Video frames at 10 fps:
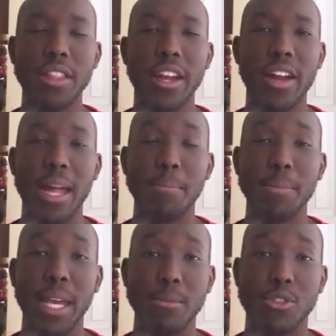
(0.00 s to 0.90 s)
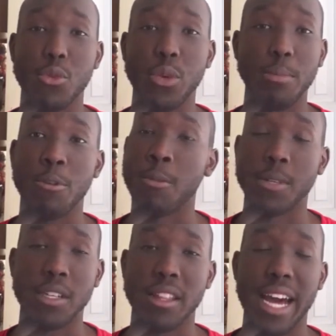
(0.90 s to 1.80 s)
there and be able to
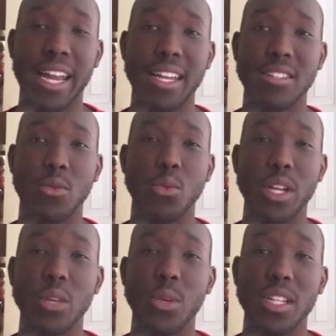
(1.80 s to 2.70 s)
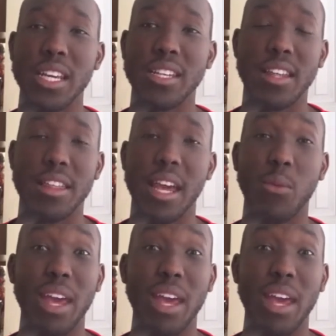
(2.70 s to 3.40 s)
repurpose it. That is a really, really easy thing.